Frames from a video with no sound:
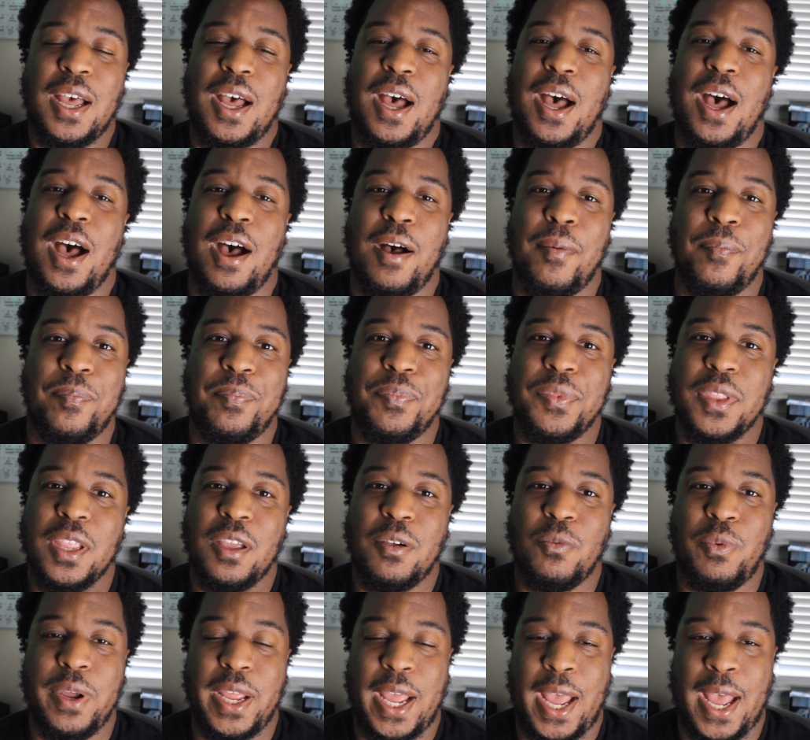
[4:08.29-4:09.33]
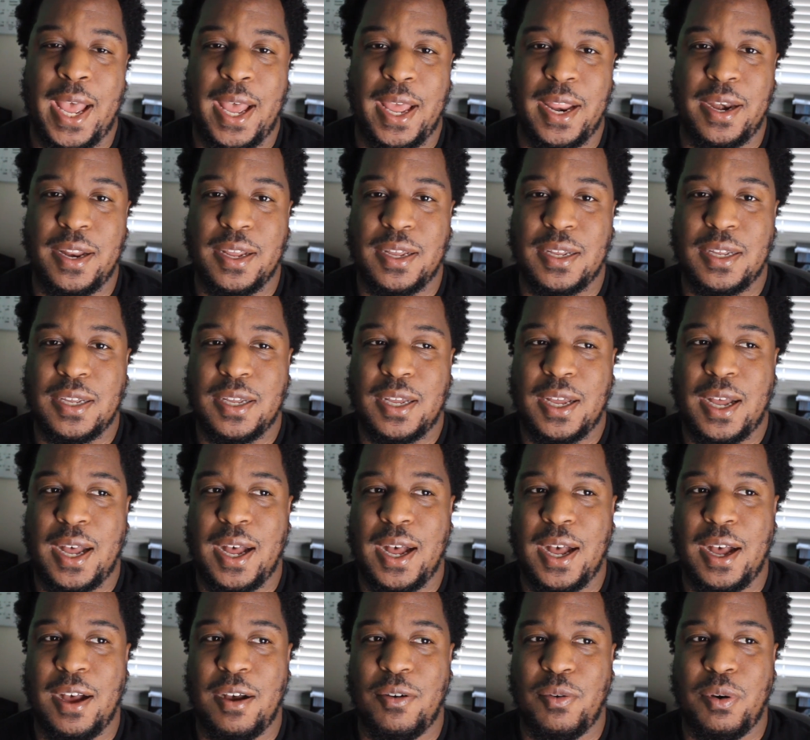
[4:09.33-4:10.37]
Um, we had
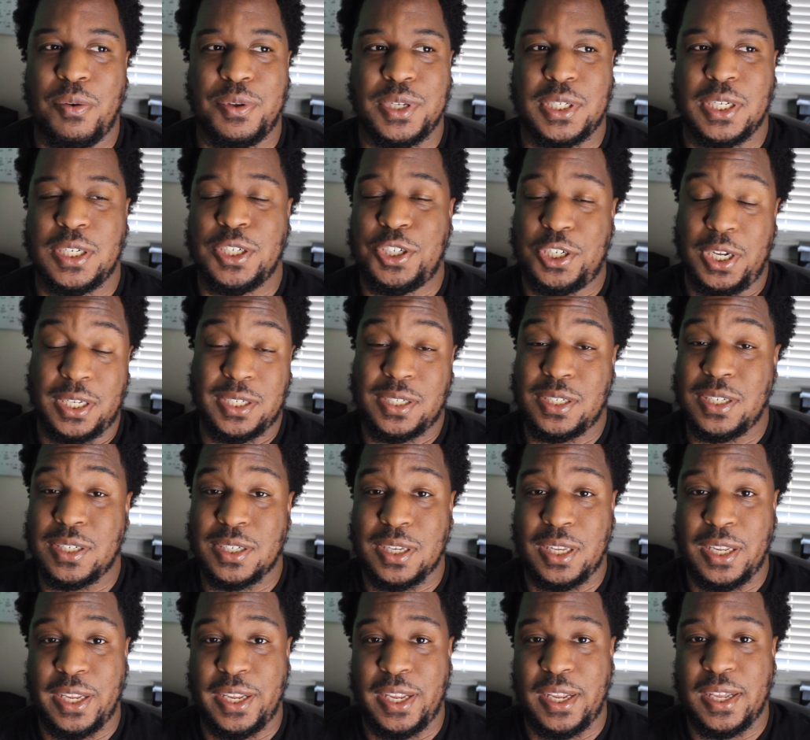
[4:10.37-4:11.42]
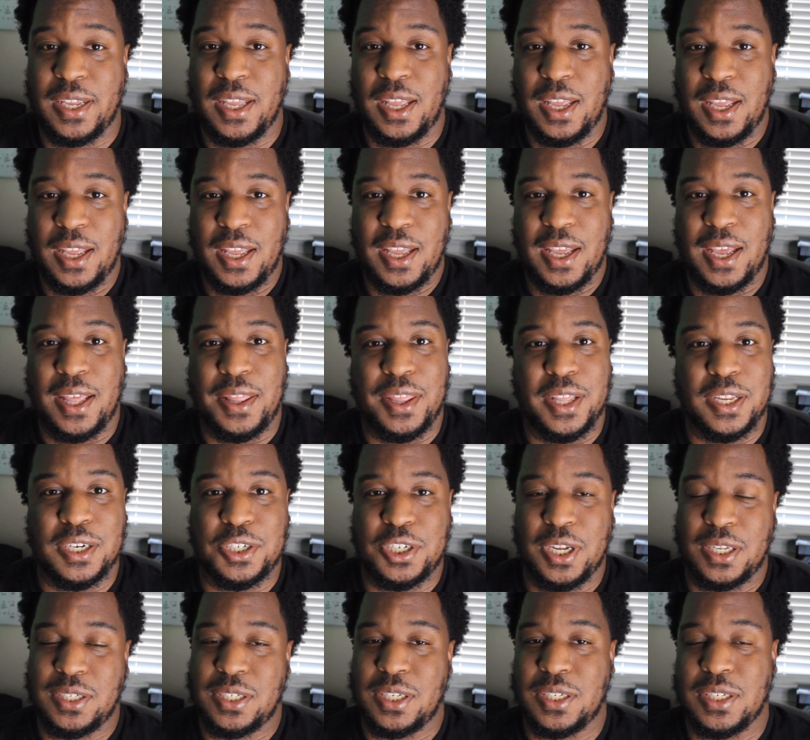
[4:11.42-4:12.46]
uh, what was it, Justice League, and then
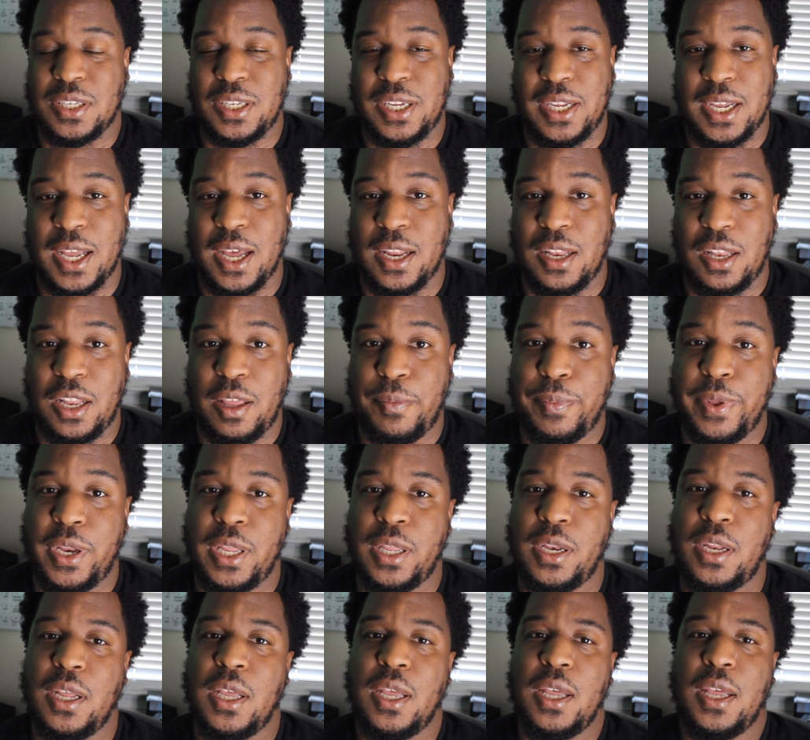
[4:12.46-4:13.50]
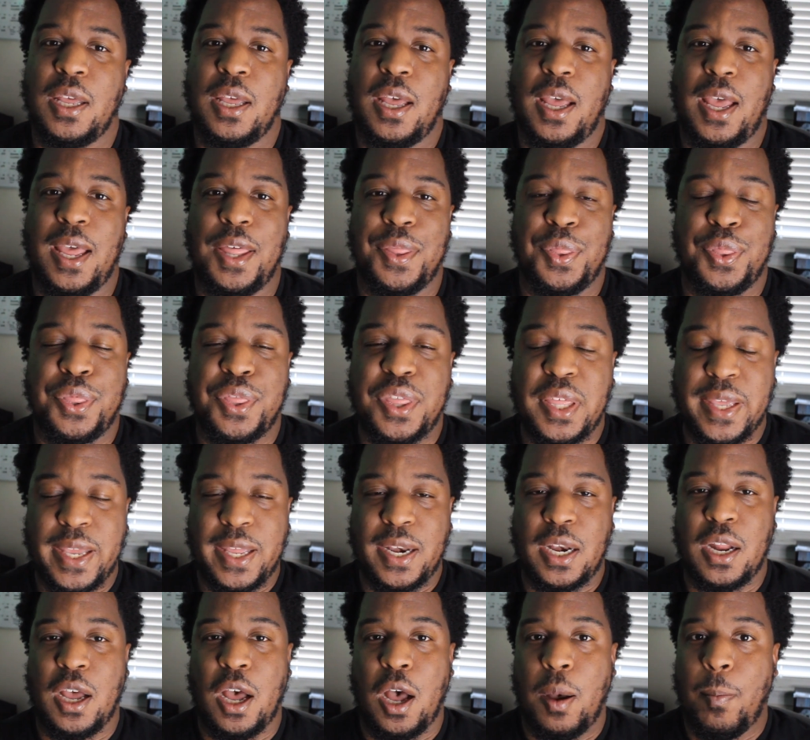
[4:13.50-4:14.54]
Justice League Unlimited, and
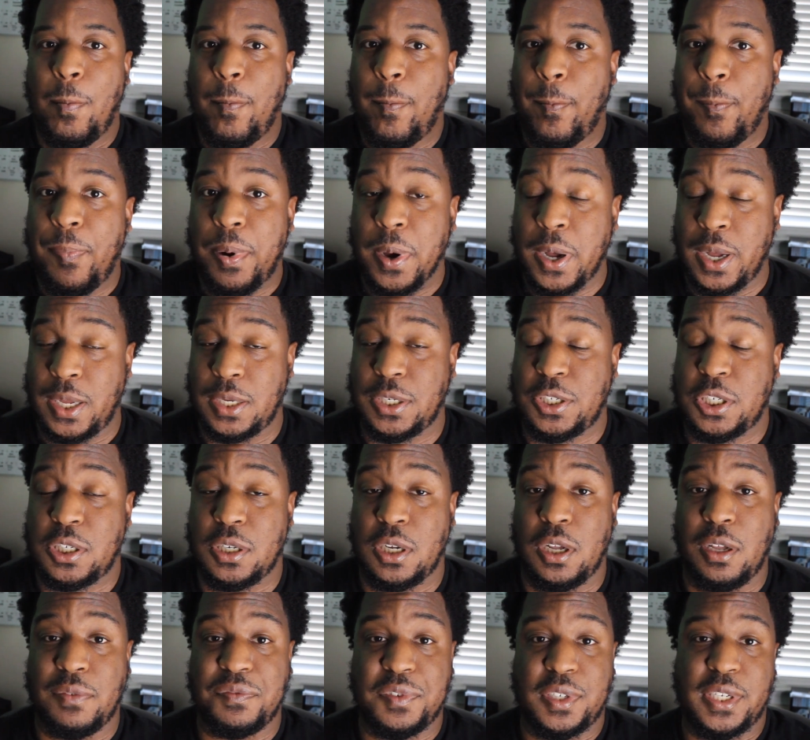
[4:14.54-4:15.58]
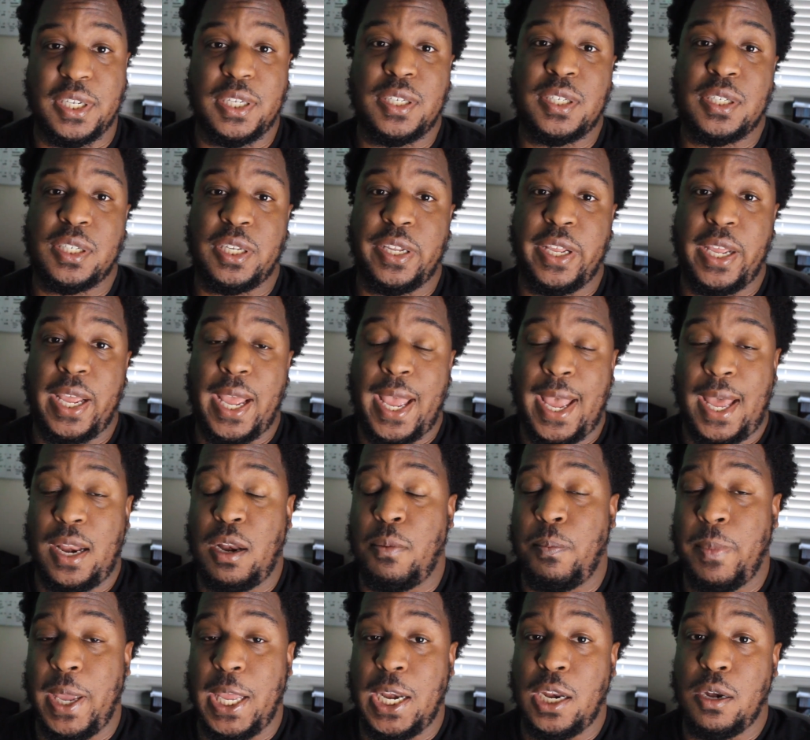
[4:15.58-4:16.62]
then a bunch of DC
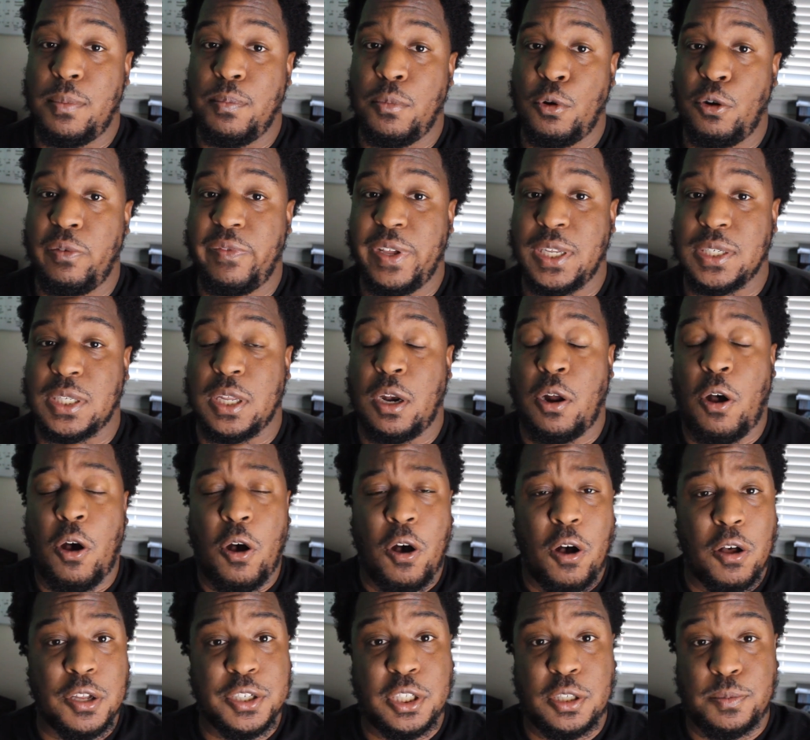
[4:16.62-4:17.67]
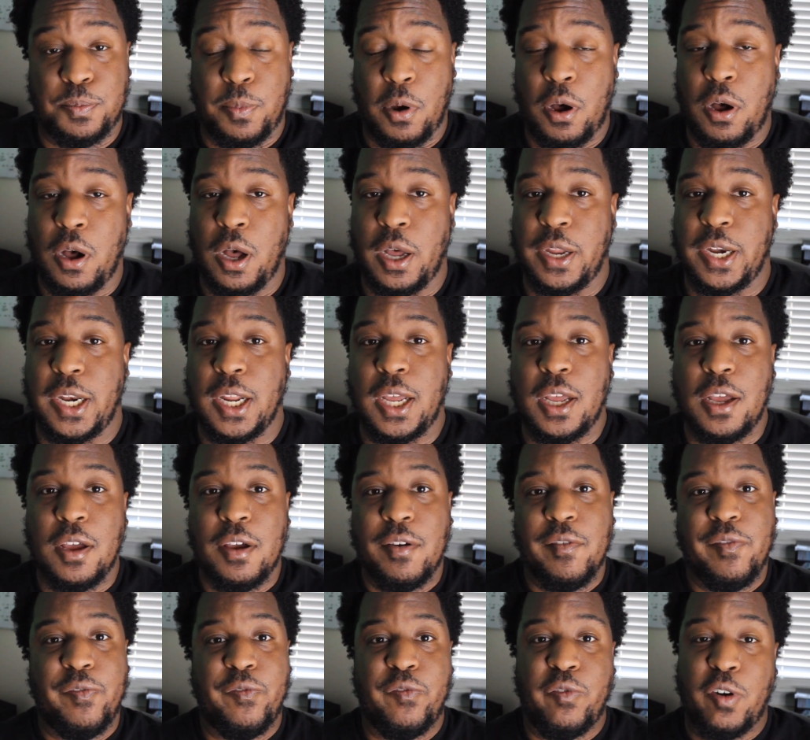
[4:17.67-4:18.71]
animated movies that all spawned
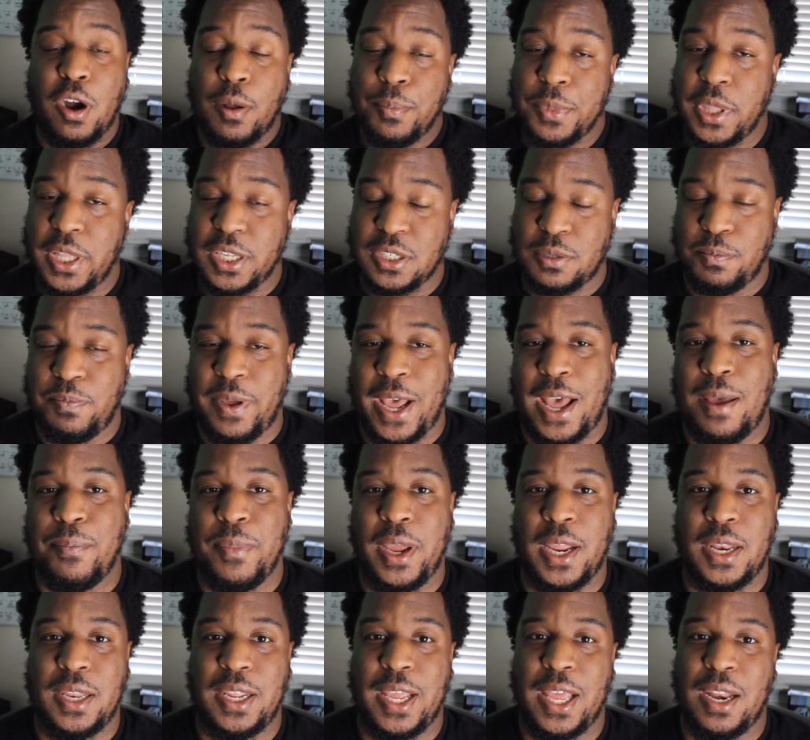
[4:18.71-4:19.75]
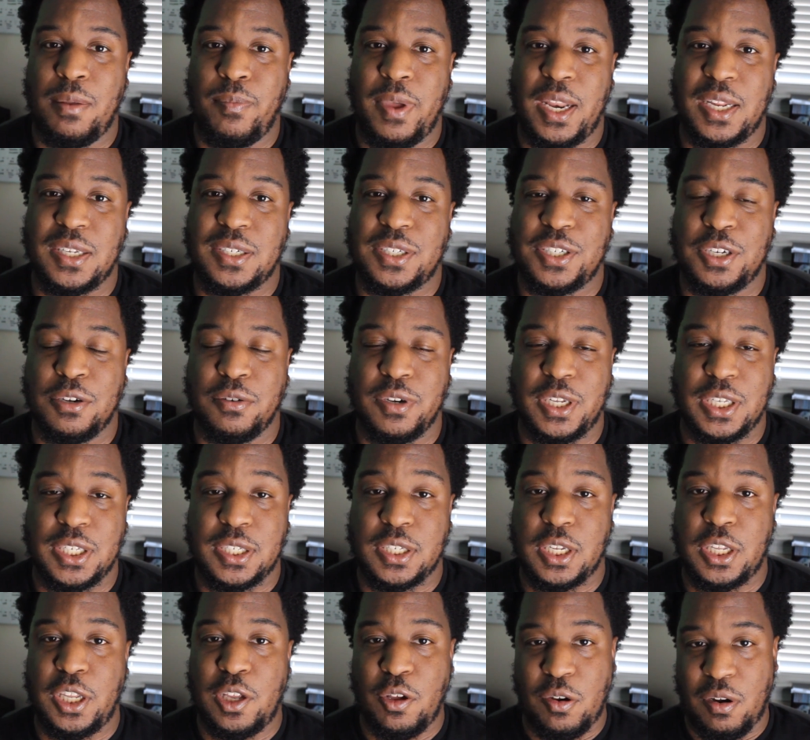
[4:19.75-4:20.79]
from this Batman the Animated
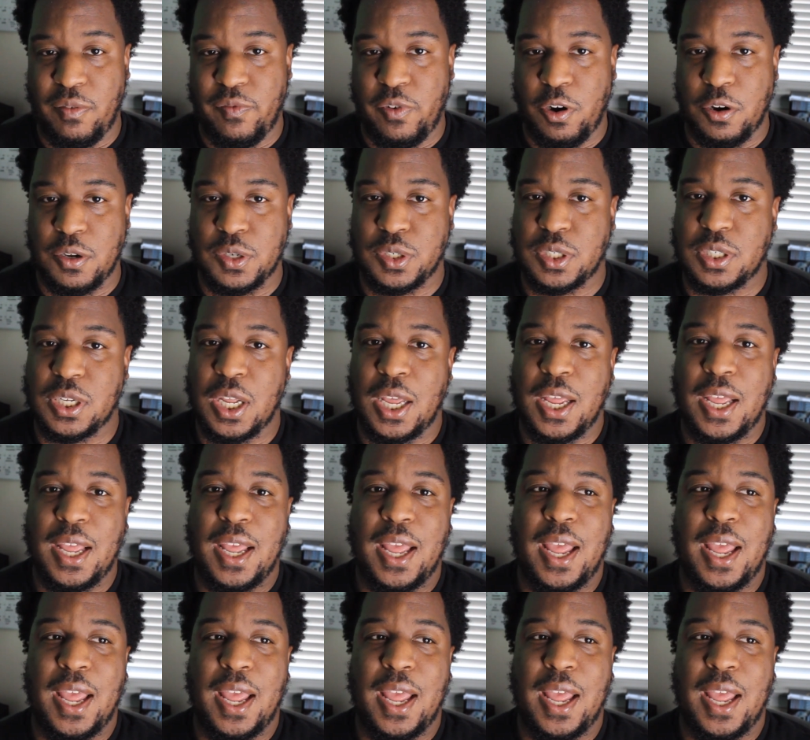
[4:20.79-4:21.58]
Series universe.